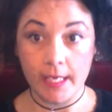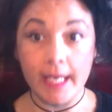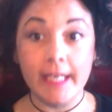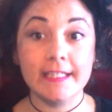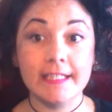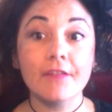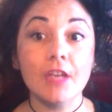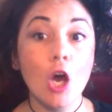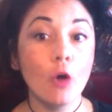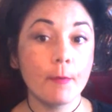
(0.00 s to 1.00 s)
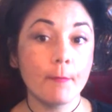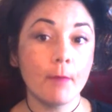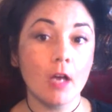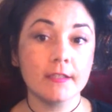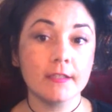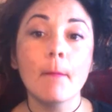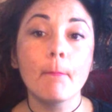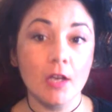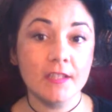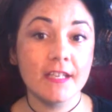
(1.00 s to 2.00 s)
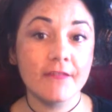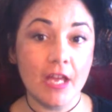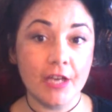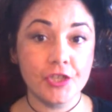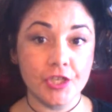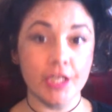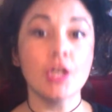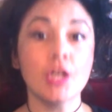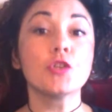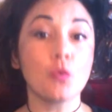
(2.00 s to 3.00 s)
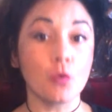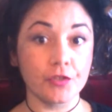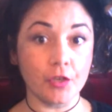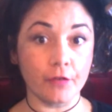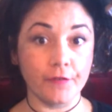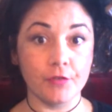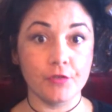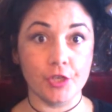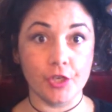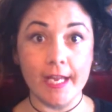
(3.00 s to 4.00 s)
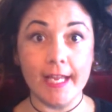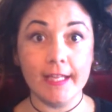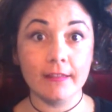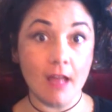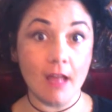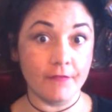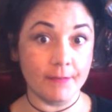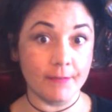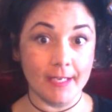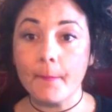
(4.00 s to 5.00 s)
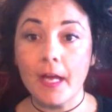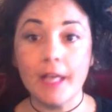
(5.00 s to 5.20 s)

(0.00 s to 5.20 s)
and it's giving hope and positive positive energy towards our future in love and money.